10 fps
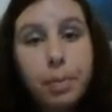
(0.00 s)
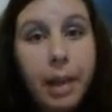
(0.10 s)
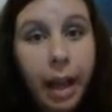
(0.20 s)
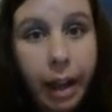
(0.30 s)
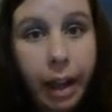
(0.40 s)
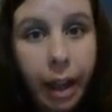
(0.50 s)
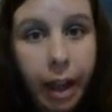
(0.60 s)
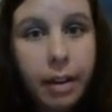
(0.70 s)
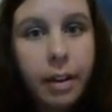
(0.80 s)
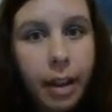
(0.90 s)
plan
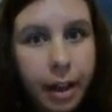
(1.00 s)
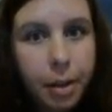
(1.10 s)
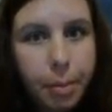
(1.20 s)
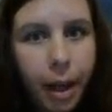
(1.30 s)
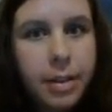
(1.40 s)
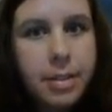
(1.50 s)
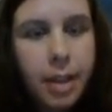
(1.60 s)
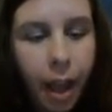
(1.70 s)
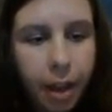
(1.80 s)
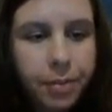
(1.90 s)
ahead. Get earbuds,
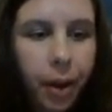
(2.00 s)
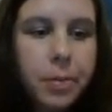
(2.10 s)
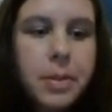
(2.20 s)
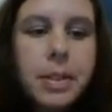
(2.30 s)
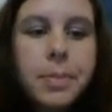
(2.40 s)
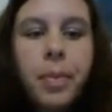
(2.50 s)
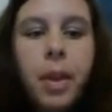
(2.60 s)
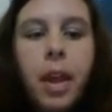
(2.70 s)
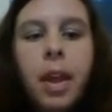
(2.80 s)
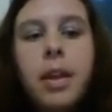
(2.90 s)
headphones.
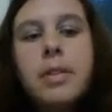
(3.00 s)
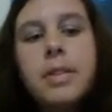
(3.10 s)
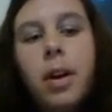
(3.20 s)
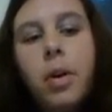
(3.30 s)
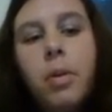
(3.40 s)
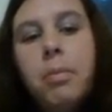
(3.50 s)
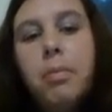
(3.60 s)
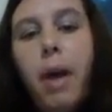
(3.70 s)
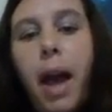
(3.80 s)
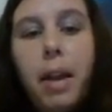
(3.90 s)
So
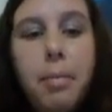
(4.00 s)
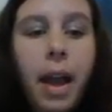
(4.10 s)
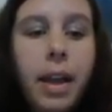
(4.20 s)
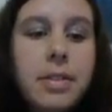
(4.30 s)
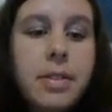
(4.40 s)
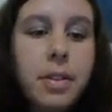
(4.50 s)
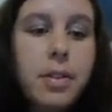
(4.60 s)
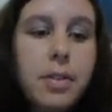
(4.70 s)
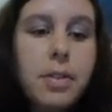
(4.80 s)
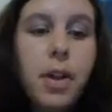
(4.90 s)
when might
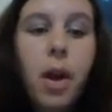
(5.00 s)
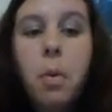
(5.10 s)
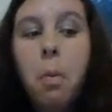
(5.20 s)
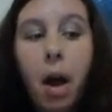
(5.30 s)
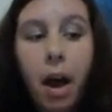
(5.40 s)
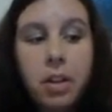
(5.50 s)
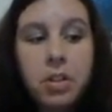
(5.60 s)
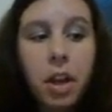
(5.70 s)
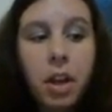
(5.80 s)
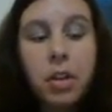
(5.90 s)
students
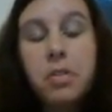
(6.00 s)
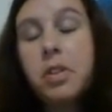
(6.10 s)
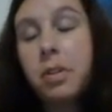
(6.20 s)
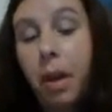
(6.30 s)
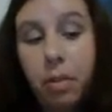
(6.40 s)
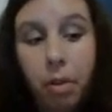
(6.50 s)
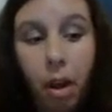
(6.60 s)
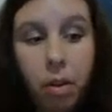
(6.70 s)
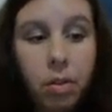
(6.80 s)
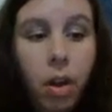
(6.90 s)
watch YouTube on their
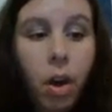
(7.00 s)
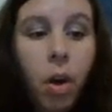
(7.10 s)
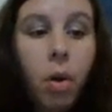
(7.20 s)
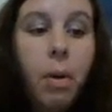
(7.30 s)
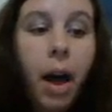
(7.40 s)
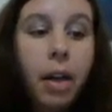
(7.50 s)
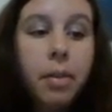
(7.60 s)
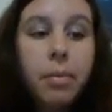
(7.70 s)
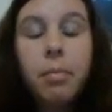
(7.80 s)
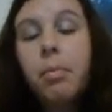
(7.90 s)
own?
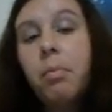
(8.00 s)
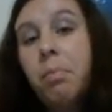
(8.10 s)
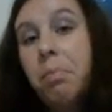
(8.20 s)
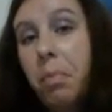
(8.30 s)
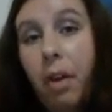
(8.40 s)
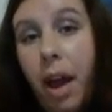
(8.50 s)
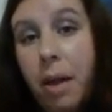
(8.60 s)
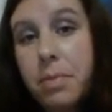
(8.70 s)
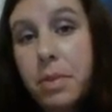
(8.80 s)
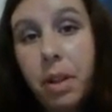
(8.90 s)
Well,
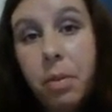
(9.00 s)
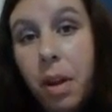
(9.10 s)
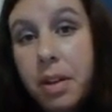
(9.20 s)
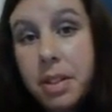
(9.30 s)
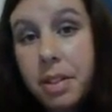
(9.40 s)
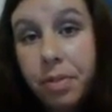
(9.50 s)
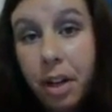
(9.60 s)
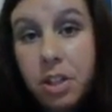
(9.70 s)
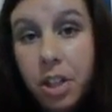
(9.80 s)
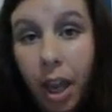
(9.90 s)
perhaps when you want to
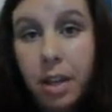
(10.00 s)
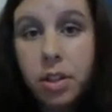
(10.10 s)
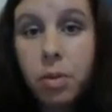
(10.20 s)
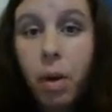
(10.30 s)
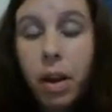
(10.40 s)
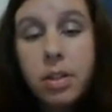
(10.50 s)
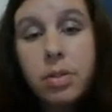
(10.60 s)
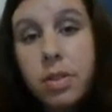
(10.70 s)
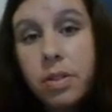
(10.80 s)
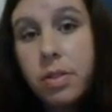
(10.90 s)
differentiate. You want
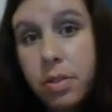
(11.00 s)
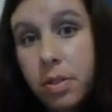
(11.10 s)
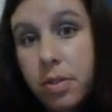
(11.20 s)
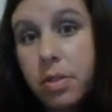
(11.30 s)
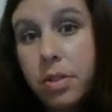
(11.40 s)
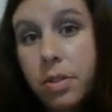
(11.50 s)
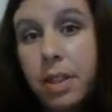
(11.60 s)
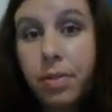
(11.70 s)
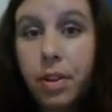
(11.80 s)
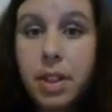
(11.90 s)
students doing
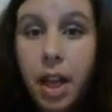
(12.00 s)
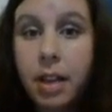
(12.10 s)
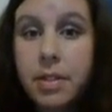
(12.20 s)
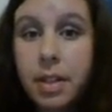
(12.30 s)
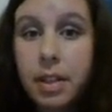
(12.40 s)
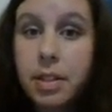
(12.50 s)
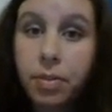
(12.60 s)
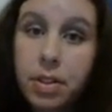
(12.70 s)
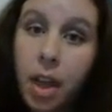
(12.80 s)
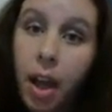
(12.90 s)
different tasks at
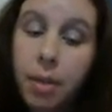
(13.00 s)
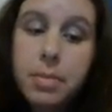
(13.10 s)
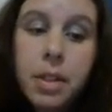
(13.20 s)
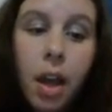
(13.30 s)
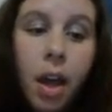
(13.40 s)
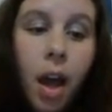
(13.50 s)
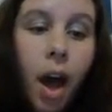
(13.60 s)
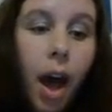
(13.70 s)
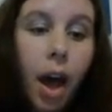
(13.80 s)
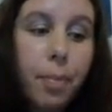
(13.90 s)
different times.
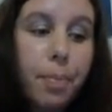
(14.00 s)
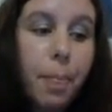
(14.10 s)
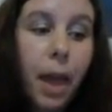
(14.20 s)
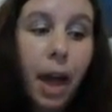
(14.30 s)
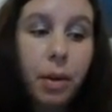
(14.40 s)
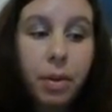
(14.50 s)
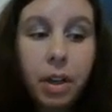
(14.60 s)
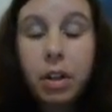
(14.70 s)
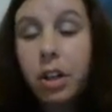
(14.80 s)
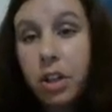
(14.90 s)
I would
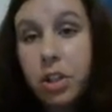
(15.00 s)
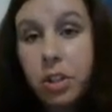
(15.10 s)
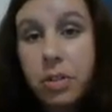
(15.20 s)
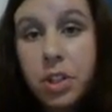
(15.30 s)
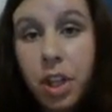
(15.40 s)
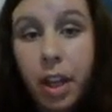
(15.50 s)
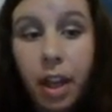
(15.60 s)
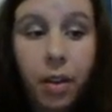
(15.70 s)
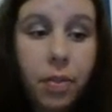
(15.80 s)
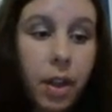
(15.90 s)
encourage you to check
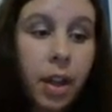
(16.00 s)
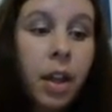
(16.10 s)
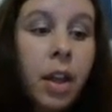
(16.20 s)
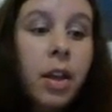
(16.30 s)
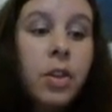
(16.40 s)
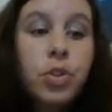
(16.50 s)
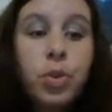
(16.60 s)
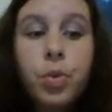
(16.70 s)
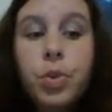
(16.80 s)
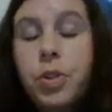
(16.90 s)
out the
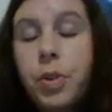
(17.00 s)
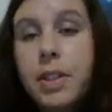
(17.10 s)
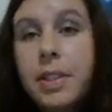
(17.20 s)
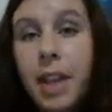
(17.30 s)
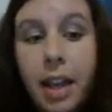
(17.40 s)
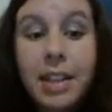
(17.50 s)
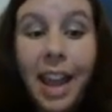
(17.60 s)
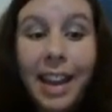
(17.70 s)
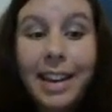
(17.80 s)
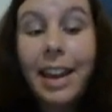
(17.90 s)
tools to extend
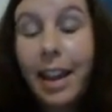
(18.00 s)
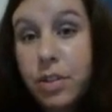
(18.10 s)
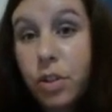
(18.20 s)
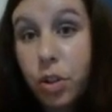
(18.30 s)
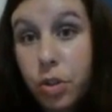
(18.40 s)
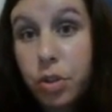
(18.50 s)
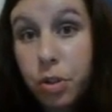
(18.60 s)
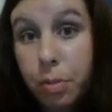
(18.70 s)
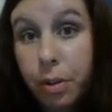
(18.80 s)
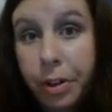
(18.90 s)
and enhance your
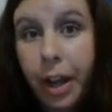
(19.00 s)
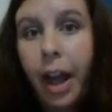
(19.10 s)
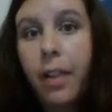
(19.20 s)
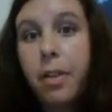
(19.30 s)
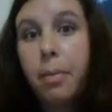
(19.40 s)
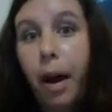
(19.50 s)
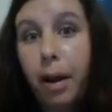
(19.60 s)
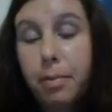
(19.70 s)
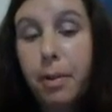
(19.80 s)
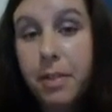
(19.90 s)
YouTube learning at the
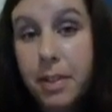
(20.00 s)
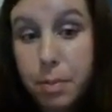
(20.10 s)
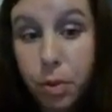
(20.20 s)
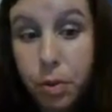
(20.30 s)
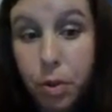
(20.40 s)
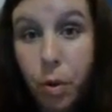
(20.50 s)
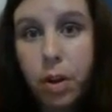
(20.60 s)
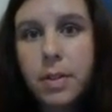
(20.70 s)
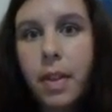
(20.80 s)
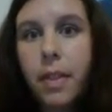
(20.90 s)
bottom of this Moodle
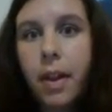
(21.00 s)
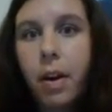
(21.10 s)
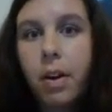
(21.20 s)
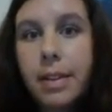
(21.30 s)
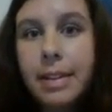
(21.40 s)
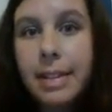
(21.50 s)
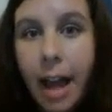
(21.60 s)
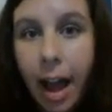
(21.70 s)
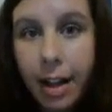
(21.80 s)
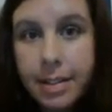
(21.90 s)
course. There are
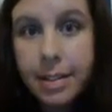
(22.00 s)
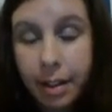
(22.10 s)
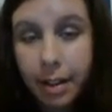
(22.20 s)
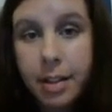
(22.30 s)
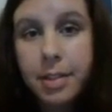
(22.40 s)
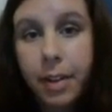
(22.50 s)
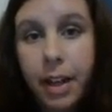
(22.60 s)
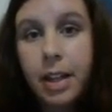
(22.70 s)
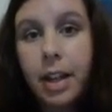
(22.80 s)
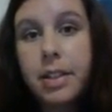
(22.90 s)
lots and lots of
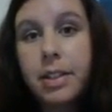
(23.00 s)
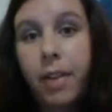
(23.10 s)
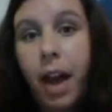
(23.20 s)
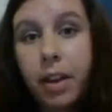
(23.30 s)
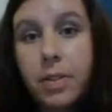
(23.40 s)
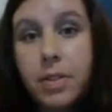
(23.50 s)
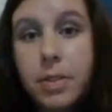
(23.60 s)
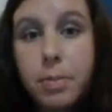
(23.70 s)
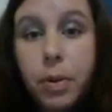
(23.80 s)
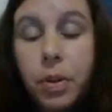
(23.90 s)
ideas of how to use
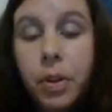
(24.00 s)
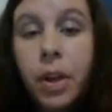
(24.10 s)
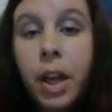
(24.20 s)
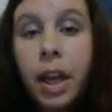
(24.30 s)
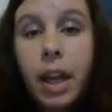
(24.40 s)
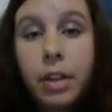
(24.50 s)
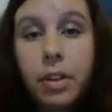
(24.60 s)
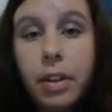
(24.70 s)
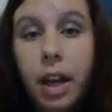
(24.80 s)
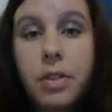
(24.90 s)
Moodle in
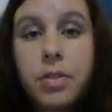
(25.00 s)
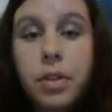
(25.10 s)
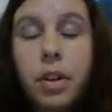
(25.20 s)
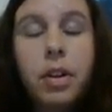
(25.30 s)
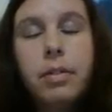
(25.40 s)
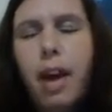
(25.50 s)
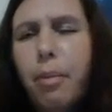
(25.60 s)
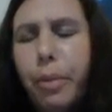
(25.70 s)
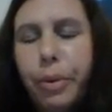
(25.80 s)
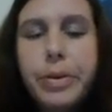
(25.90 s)
your class, or
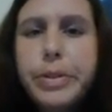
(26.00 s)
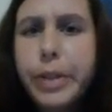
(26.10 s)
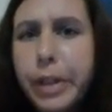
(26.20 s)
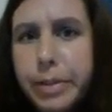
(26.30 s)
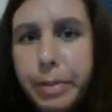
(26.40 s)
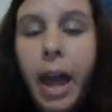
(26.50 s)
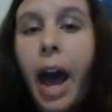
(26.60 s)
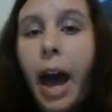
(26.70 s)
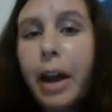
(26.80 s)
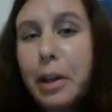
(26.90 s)
not Moodle, excuse me,
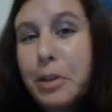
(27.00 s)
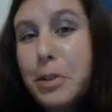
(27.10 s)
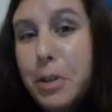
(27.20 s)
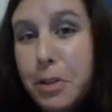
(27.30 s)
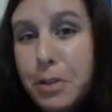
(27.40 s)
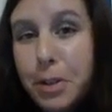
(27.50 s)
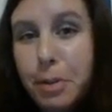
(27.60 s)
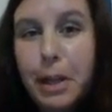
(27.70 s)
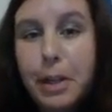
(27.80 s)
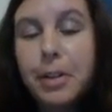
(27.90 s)
how to use YouTube
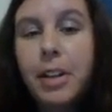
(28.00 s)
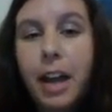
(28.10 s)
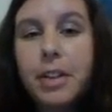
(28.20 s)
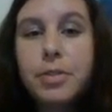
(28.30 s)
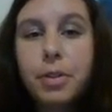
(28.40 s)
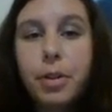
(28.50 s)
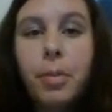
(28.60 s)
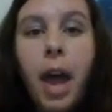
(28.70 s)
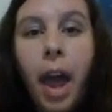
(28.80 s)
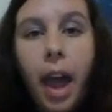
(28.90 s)
in your classroom
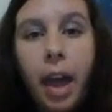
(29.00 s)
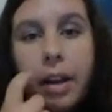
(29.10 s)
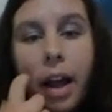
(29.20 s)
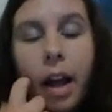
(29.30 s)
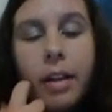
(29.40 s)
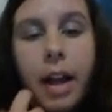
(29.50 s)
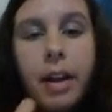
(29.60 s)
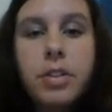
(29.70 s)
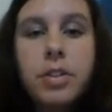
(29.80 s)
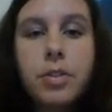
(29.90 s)
and allow
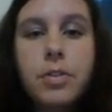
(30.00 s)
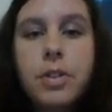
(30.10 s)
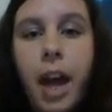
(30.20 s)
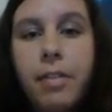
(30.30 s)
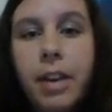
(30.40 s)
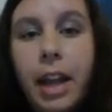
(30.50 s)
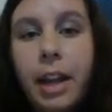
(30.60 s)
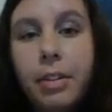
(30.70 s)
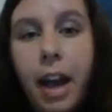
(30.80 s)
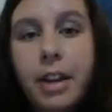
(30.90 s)
your students to have an
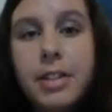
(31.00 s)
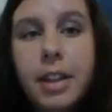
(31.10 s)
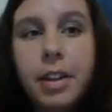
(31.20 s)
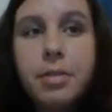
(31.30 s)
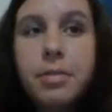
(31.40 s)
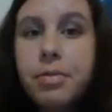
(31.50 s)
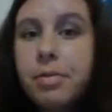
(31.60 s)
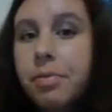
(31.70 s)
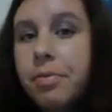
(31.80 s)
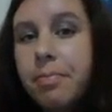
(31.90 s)
interactive
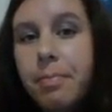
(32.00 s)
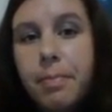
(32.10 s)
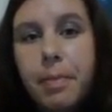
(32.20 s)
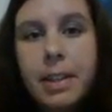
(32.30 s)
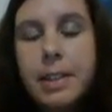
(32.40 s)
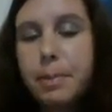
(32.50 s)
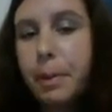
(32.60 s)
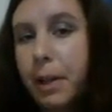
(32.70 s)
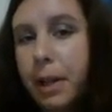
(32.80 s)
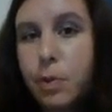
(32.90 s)

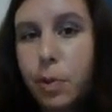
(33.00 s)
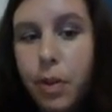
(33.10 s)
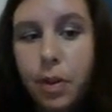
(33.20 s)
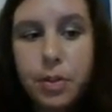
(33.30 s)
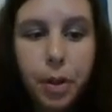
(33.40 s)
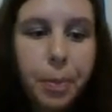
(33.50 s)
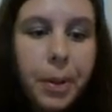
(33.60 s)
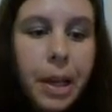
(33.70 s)
experience with YouTube.